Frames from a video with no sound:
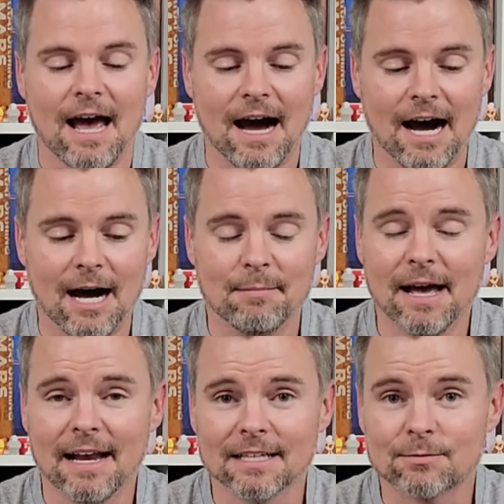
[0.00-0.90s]
Um,
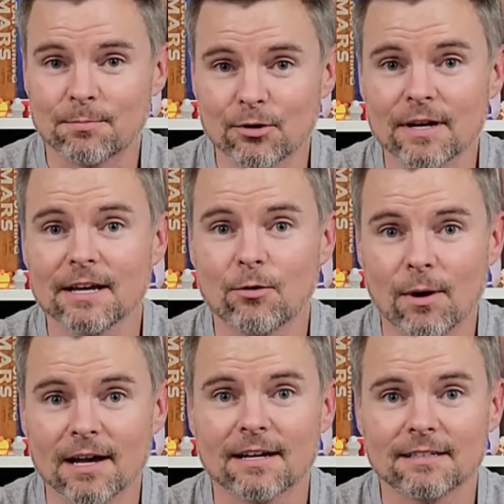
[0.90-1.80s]
and it's pretty
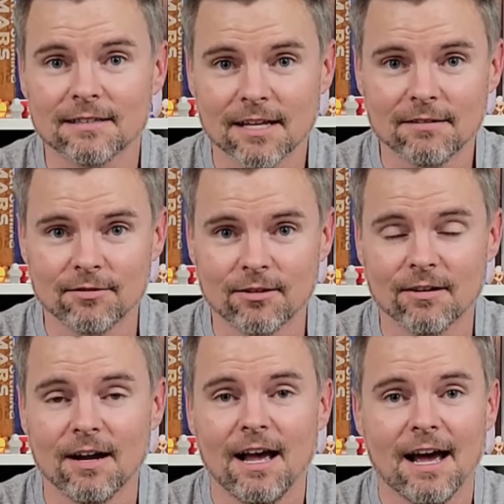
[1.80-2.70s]
quite
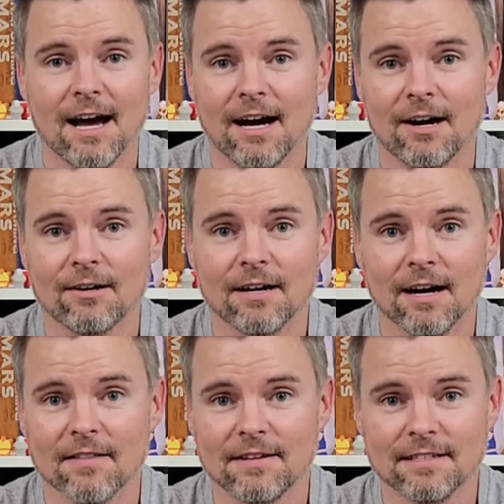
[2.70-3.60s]
clever how
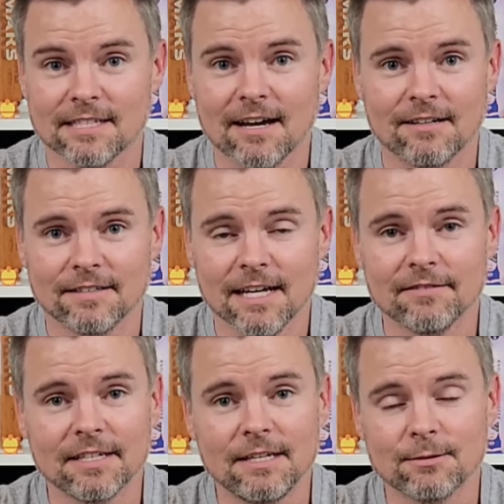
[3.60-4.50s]
uh, the designer
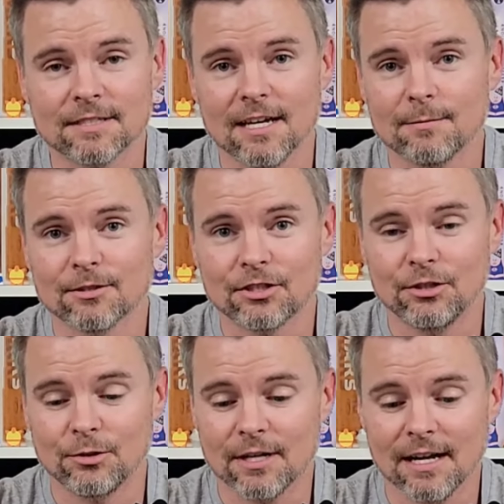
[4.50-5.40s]
David he was able
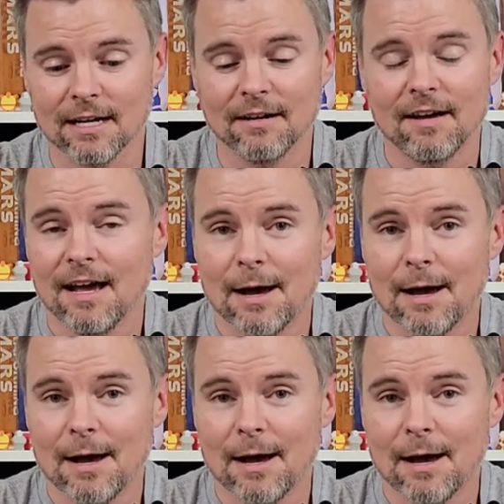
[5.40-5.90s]
to kind of